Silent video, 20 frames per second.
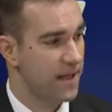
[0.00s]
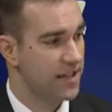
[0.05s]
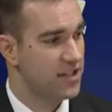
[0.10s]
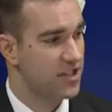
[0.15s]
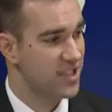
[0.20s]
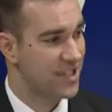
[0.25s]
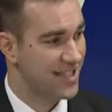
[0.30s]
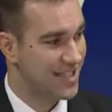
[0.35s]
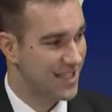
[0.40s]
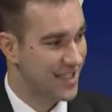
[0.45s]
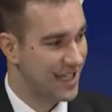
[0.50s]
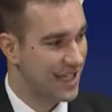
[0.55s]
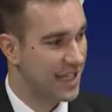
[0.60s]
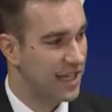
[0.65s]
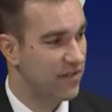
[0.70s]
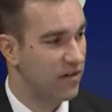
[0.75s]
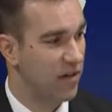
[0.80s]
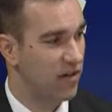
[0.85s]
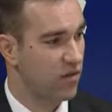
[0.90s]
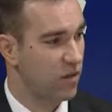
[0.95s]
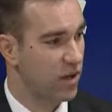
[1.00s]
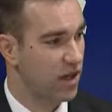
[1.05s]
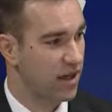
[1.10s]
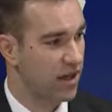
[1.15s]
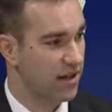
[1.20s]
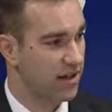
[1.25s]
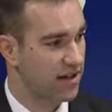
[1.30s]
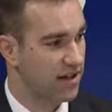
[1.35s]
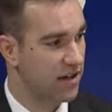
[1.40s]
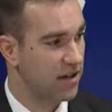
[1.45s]
just see if we can
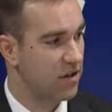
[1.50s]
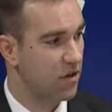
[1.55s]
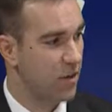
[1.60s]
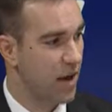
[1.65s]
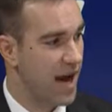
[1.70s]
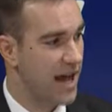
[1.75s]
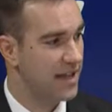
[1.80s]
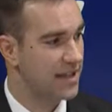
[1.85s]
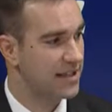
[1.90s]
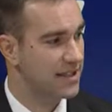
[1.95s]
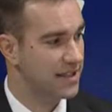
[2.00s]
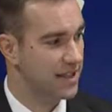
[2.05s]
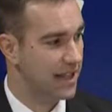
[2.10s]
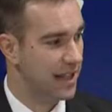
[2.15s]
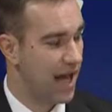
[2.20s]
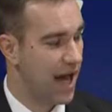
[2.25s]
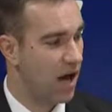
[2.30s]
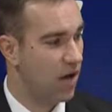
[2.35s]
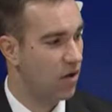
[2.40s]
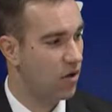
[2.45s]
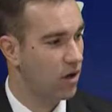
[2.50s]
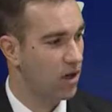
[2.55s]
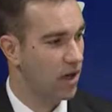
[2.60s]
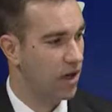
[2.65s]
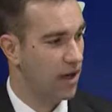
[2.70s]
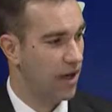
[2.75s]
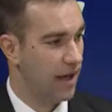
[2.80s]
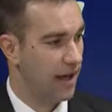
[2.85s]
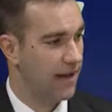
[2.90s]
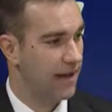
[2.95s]
continue to ride this thing out
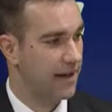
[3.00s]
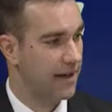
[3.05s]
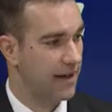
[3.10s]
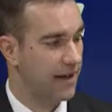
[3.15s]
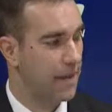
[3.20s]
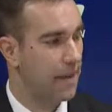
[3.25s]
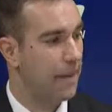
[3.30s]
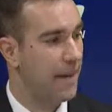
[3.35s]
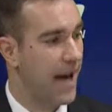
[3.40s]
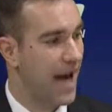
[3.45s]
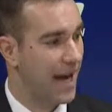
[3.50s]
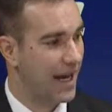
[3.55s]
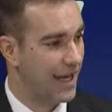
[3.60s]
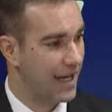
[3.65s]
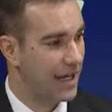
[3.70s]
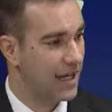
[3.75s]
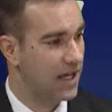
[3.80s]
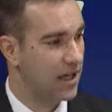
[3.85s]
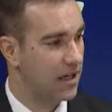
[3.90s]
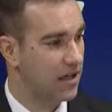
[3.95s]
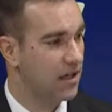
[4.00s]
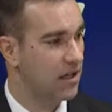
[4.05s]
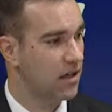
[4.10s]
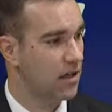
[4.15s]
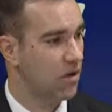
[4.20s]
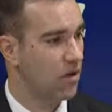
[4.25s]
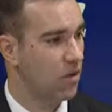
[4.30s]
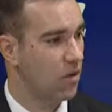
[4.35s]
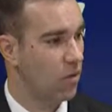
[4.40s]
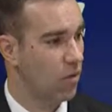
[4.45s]
and then get him back in
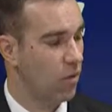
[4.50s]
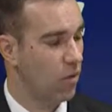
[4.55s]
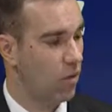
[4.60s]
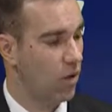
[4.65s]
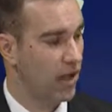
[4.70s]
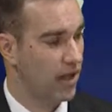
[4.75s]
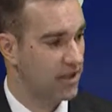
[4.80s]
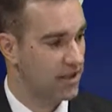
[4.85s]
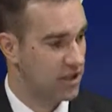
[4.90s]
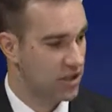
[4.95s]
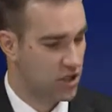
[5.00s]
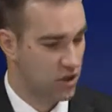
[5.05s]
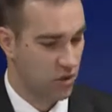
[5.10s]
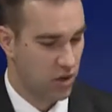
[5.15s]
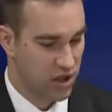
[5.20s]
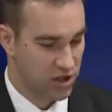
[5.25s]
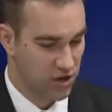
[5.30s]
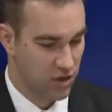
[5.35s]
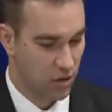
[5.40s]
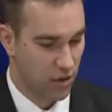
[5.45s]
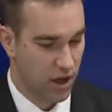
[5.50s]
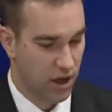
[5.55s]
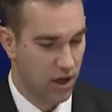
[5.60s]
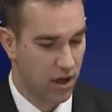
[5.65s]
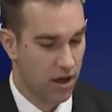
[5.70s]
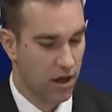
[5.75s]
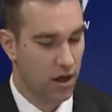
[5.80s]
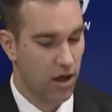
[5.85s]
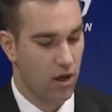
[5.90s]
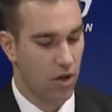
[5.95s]
a situation where
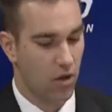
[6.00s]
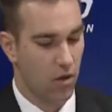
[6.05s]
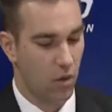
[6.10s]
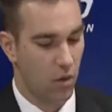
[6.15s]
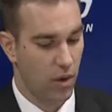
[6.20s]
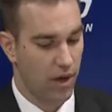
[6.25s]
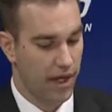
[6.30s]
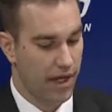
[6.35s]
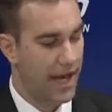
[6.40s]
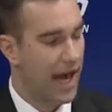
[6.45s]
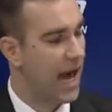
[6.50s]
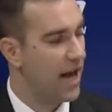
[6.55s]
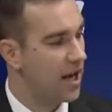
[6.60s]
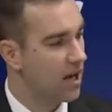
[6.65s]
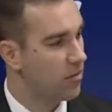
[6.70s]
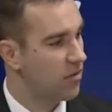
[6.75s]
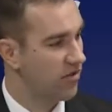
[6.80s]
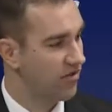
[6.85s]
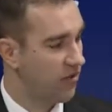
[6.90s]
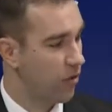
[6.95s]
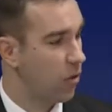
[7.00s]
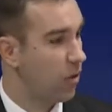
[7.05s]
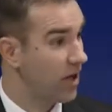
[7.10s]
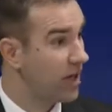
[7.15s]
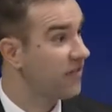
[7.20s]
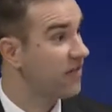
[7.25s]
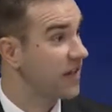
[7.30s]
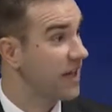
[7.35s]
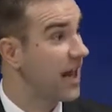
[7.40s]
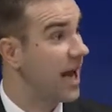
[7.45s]
when he got number 4,
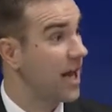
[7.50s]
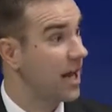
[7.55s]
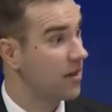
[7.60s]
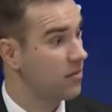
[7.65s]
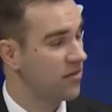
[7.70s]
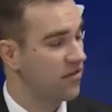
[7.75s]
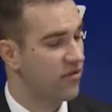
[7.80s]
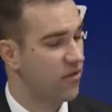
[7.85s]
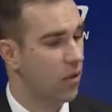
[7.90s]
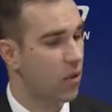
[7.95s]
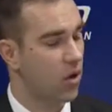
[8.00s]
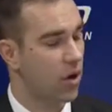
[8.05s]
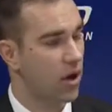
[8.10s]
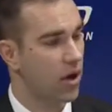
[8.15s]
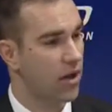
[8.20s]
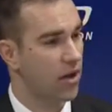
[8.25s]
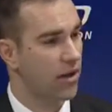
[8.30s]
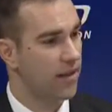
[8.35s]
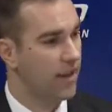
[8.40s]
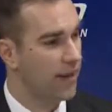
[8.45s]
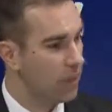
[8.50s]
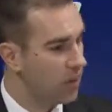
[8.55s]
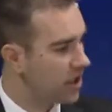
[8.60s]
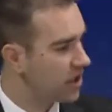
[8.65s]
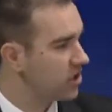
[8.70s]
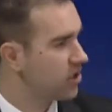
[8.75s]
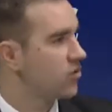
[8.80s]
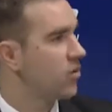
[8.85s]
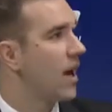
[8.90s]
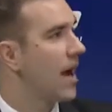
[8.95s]
if he got number 4, then we
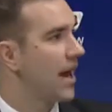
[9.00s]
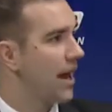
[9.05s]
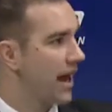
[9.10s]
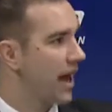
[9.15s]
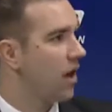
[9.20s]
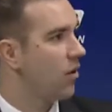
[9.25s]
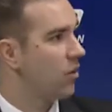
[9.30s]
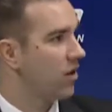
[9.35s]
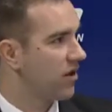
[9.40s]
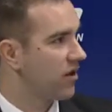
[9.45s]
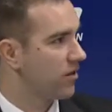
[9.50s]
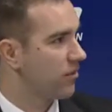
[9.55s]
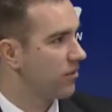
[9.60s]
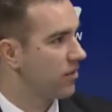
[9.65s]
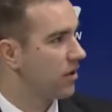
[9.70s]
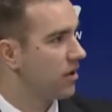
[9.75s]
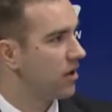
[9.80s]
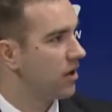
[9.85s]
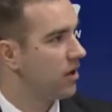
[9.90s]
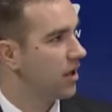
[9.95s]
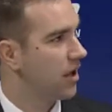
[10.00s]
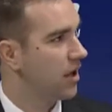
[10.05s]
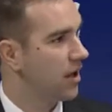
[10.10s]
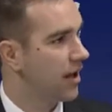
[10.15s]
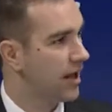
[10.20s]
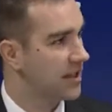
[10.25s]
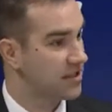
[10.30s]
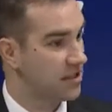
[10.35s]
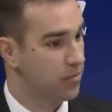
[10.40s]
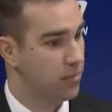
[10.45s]
could just ride it out with him,
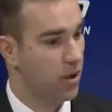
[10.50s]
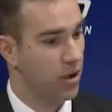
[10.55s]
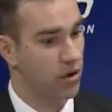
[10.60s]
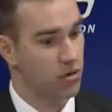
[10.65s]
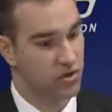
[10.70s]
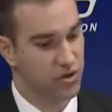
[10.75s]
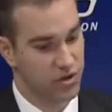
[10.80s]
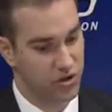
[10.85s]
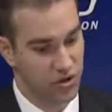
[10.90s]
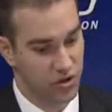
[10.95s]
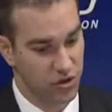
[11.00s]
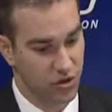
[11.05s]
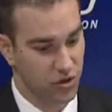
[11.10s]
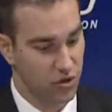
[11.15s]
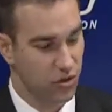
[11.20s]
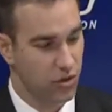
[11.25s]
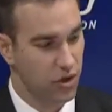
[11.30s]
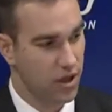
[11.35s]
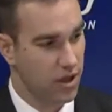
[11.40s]
as opposed to,